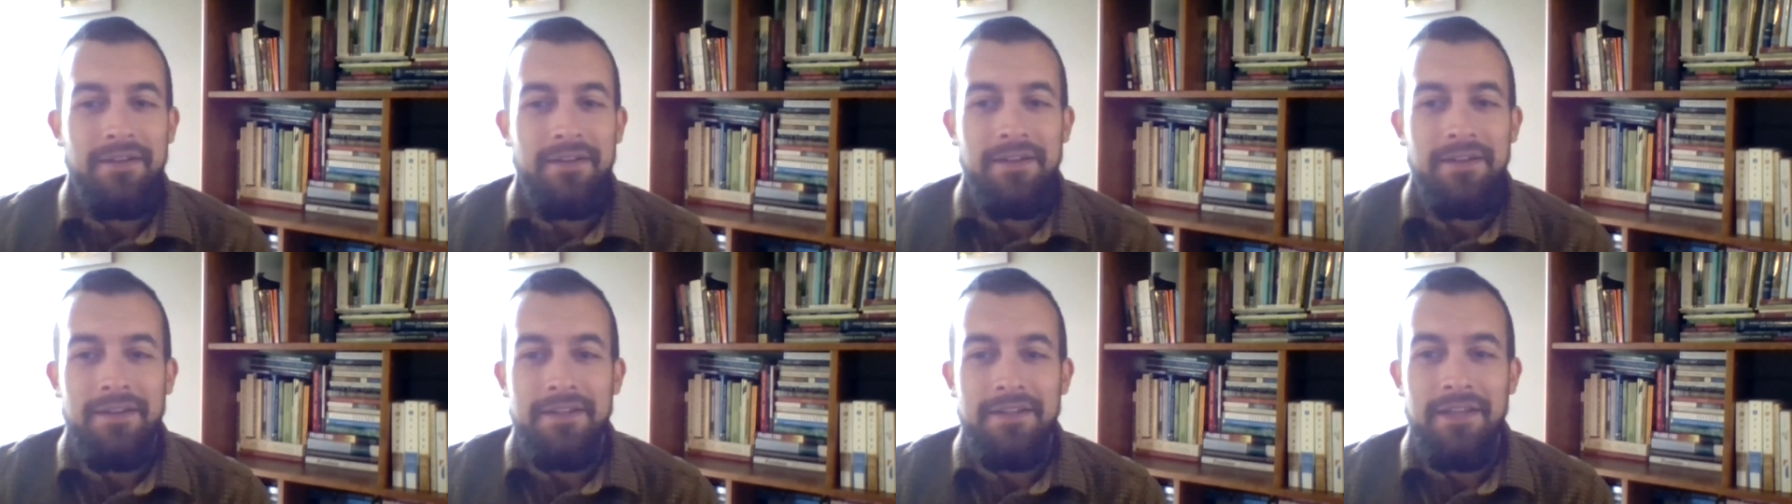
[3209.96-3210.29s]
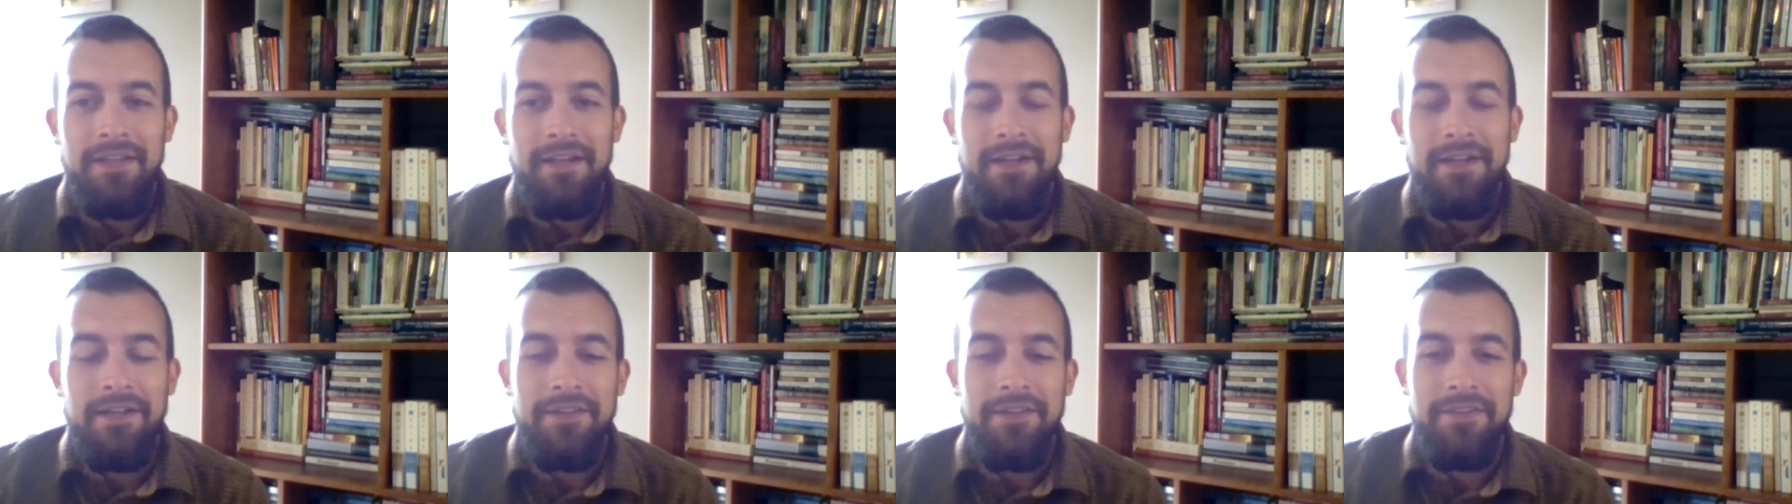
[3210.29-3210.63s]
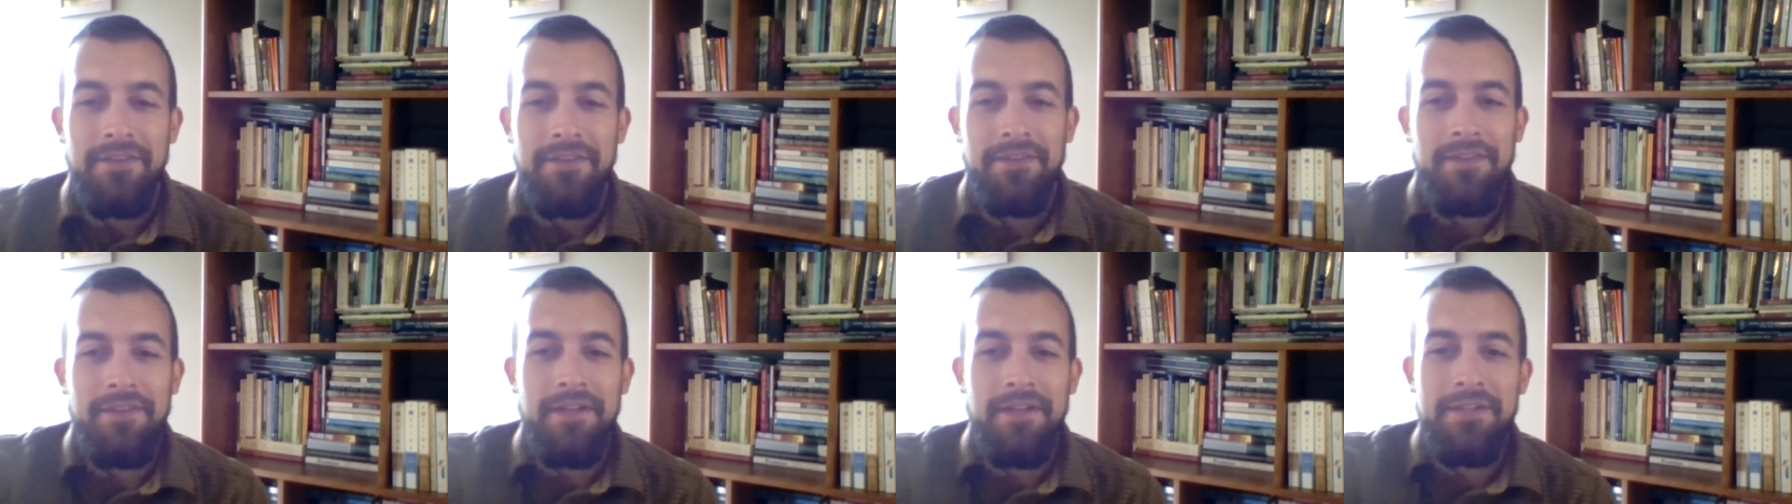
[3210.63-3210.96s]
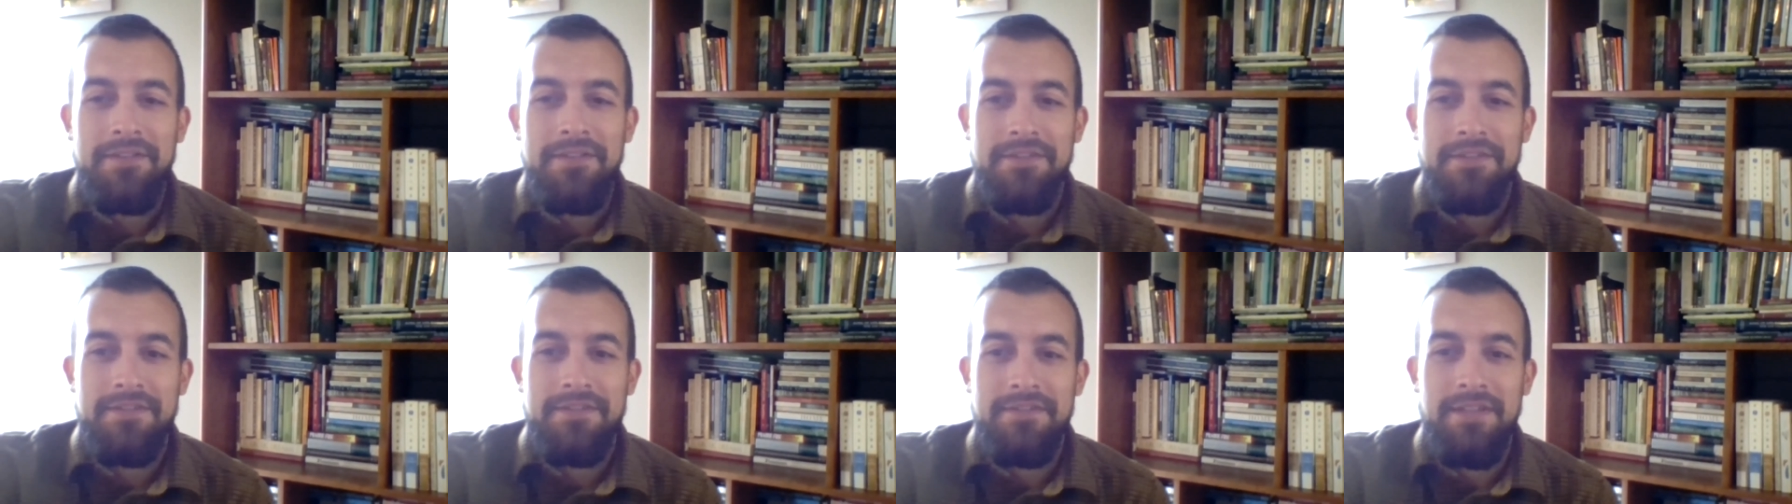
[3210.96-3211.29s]
yeah,
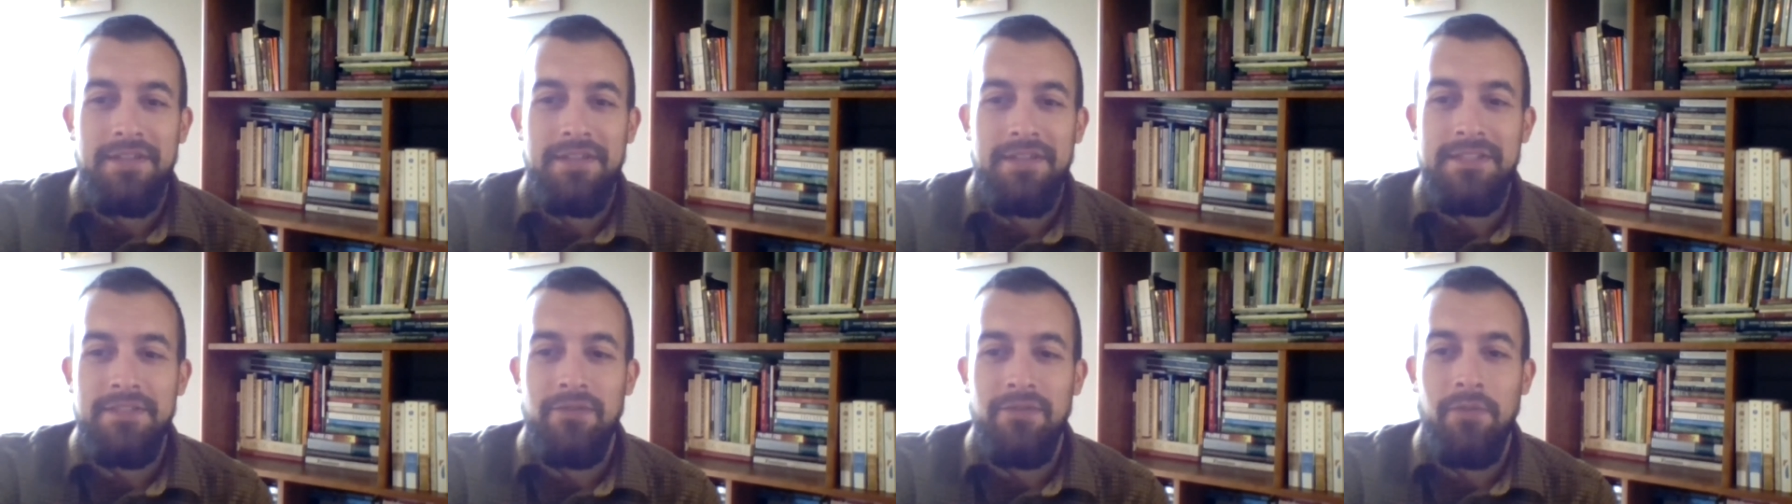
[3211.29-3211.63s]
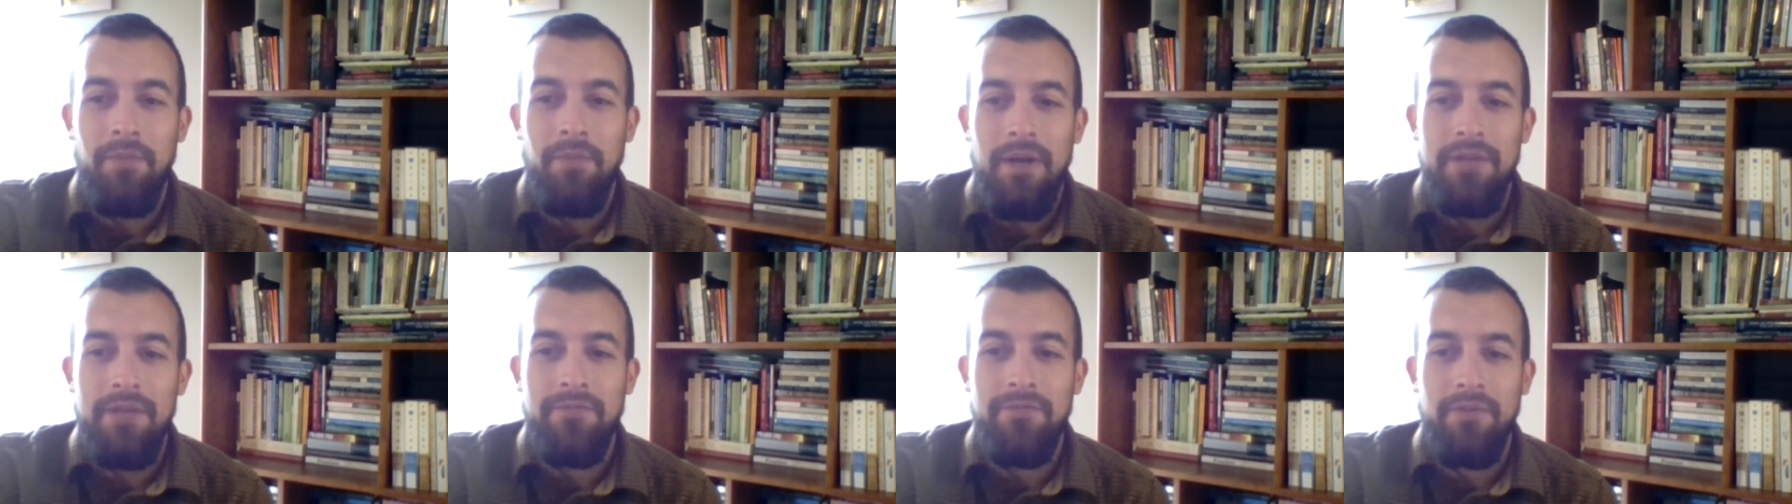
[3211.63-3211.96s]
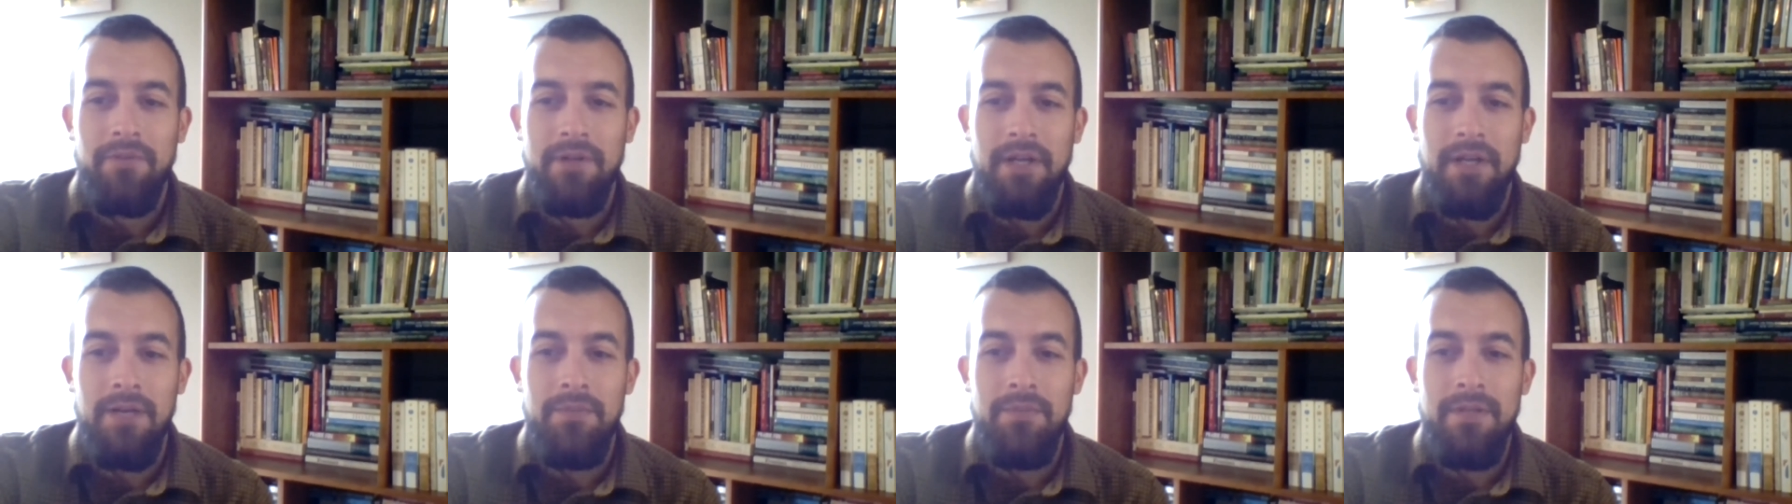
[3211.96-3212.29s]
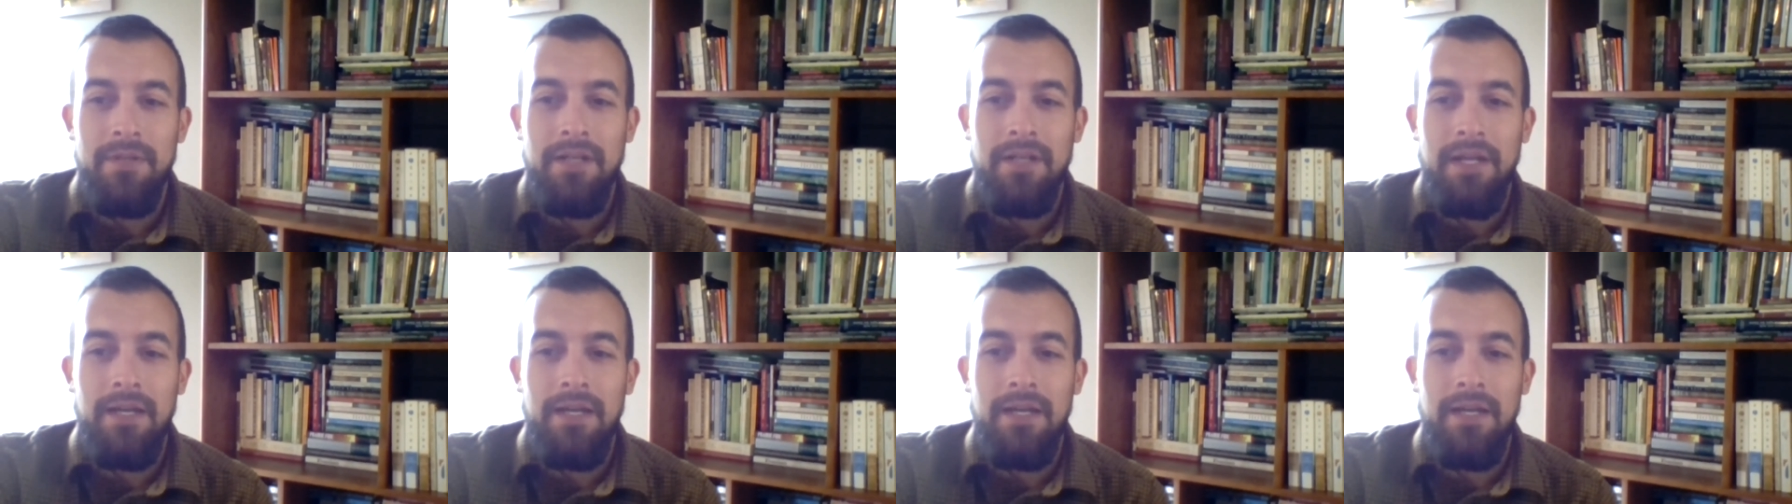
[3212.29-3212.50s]
thanks everybody for coming.